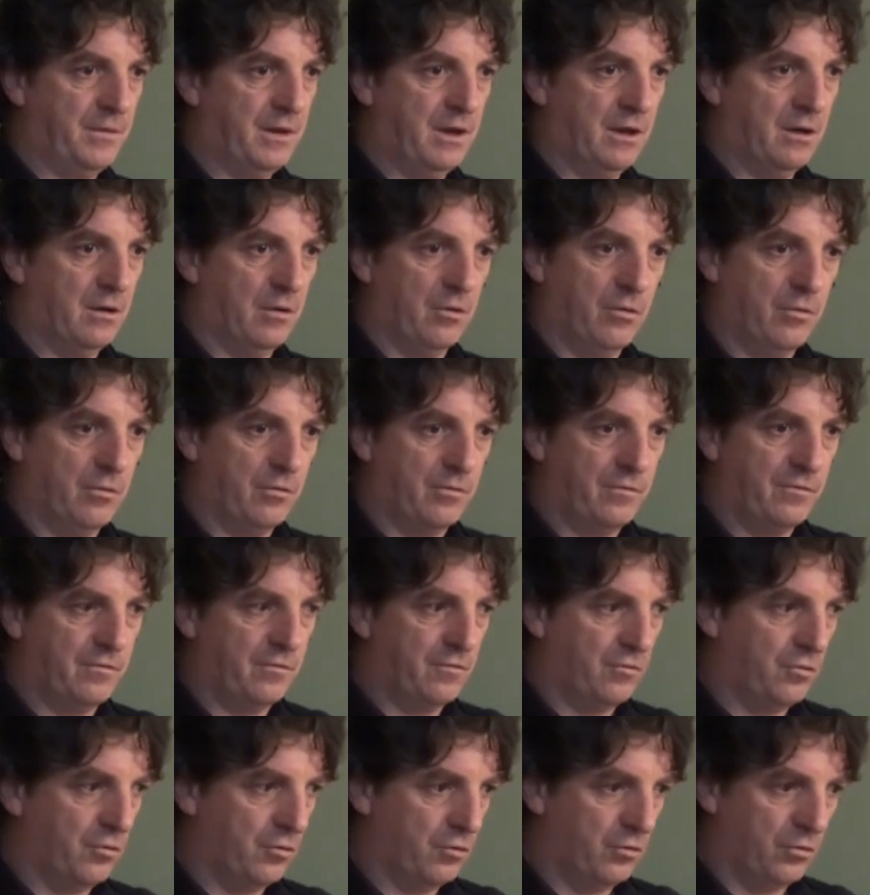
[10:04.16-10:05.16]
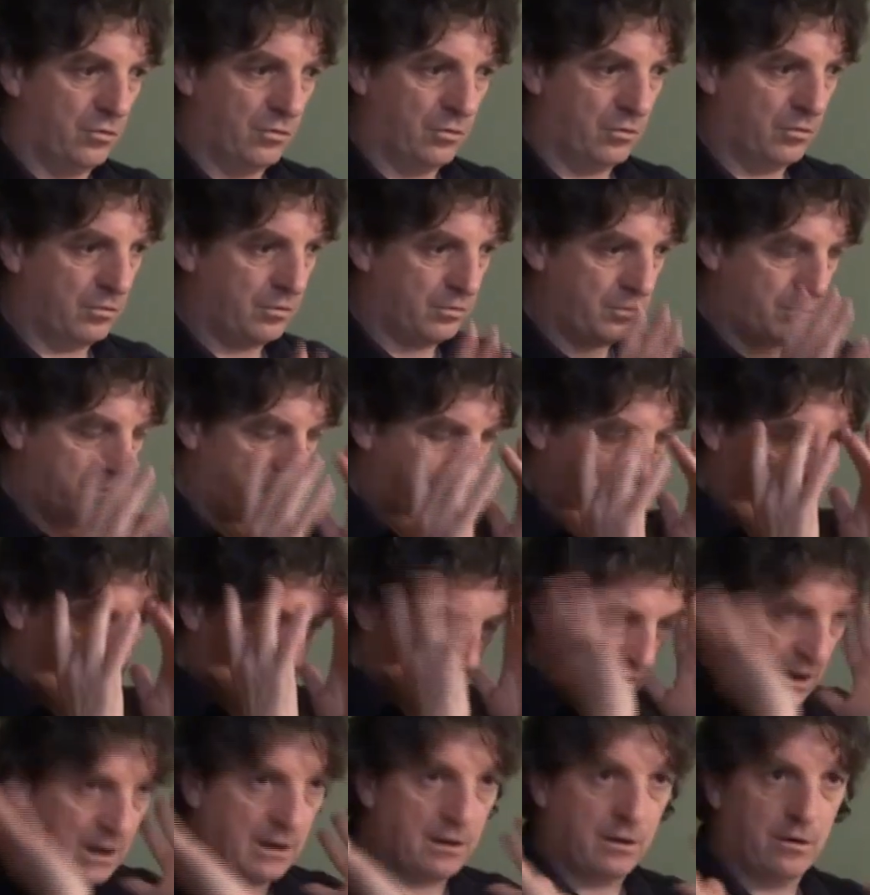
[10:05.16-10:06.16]
you know, full
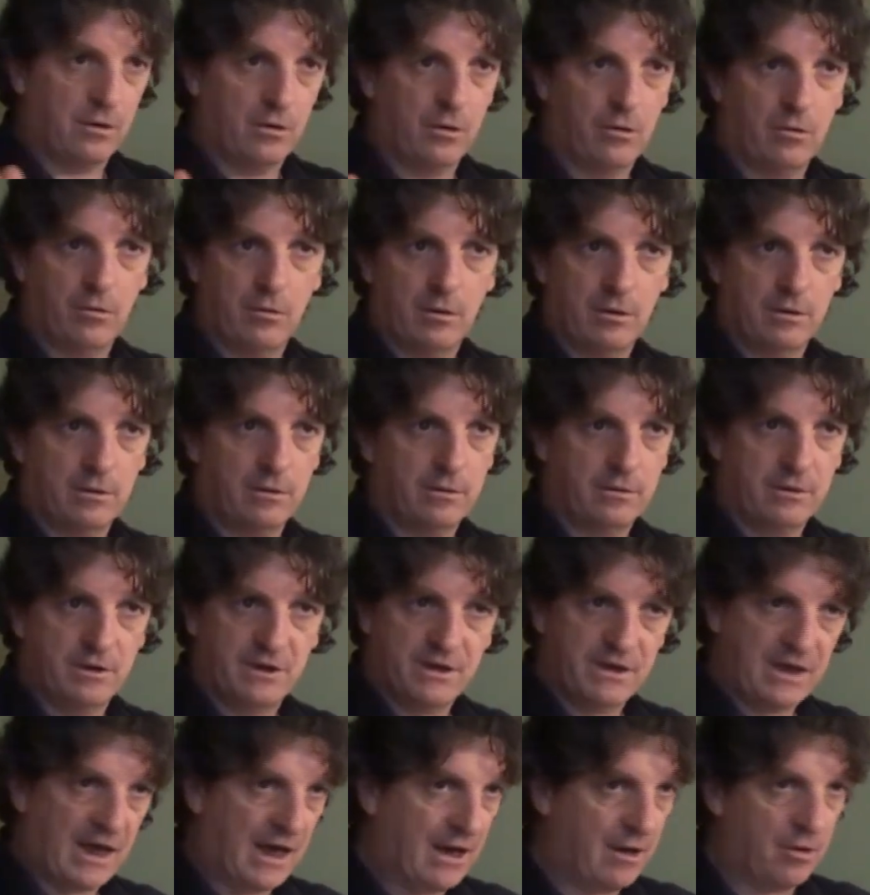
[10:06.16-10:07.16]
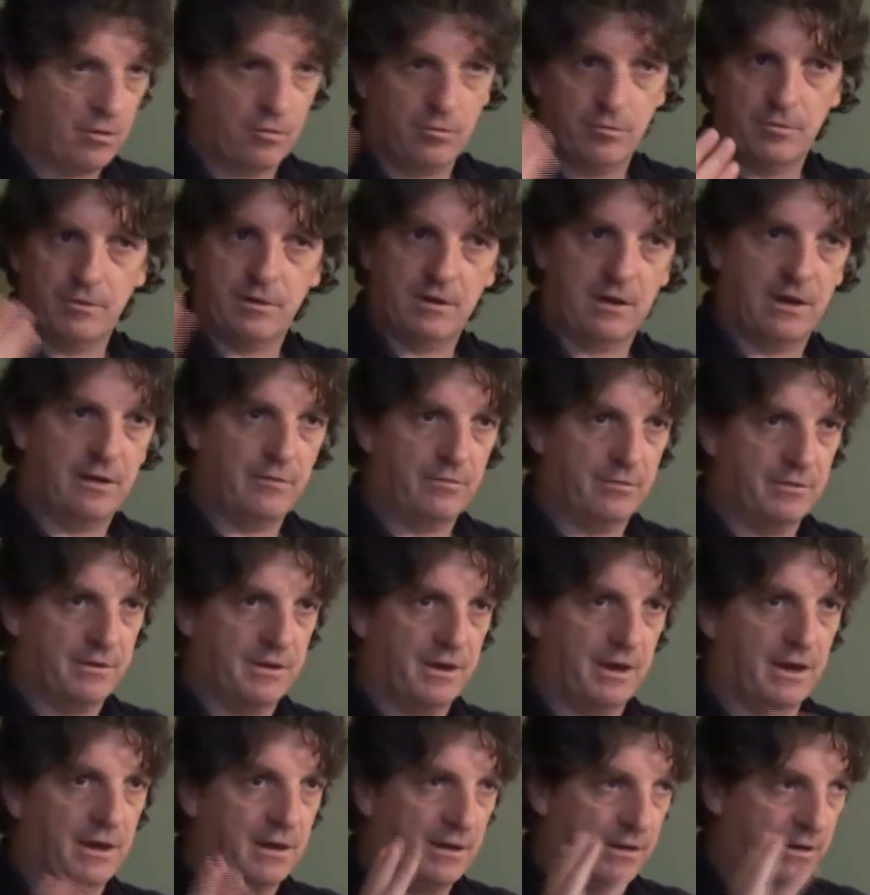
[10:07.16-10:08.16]
color and sound and
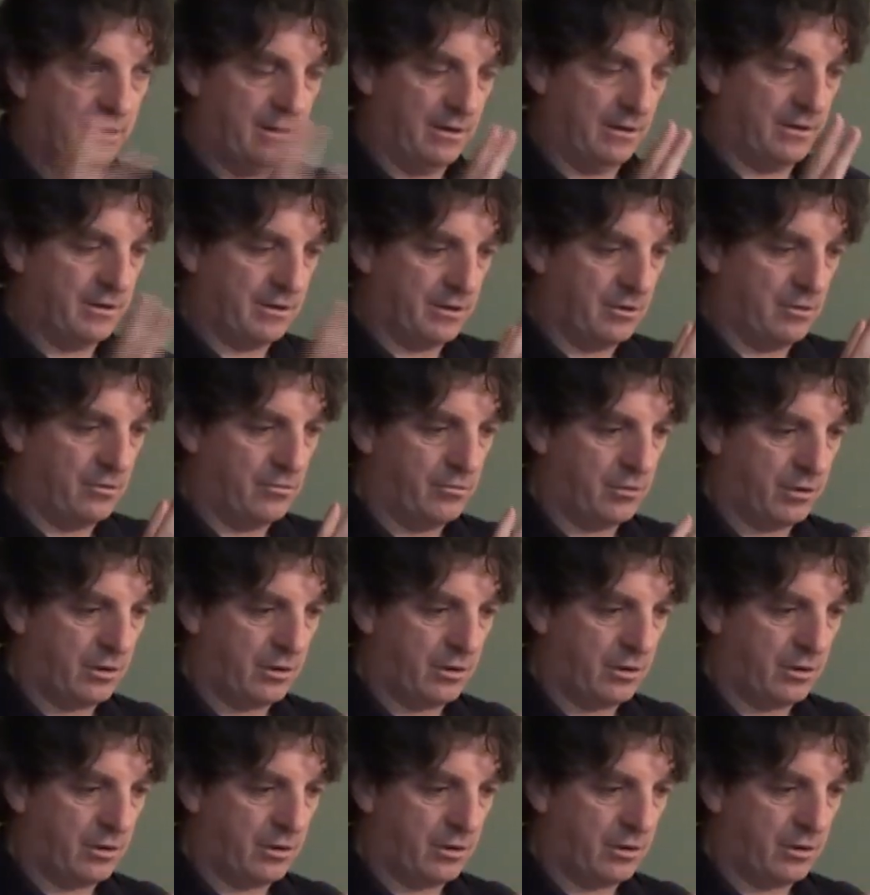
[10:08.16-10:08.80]
everything. It's all